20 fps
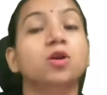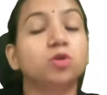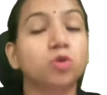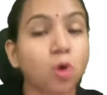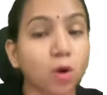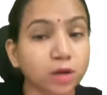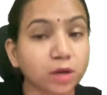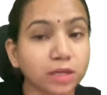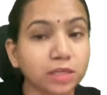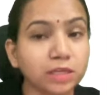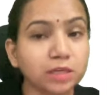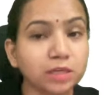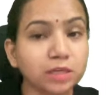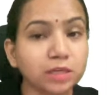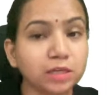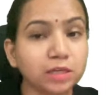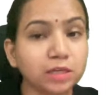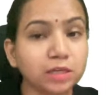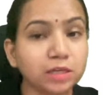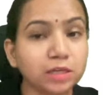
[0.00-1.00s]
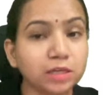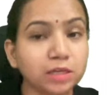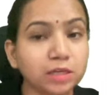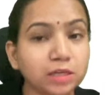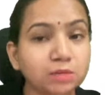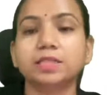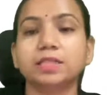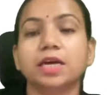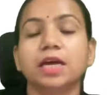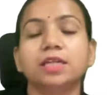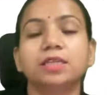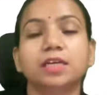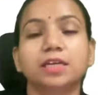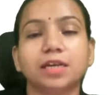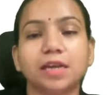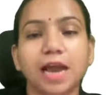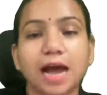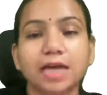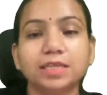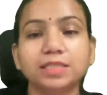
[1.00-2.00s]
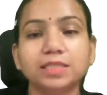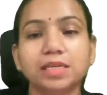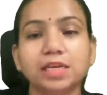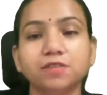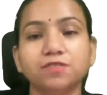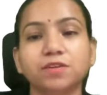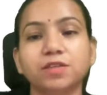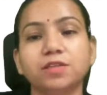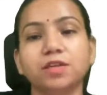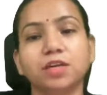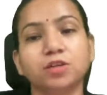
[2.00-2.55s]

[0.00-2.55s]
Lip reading: Talking about the class 11,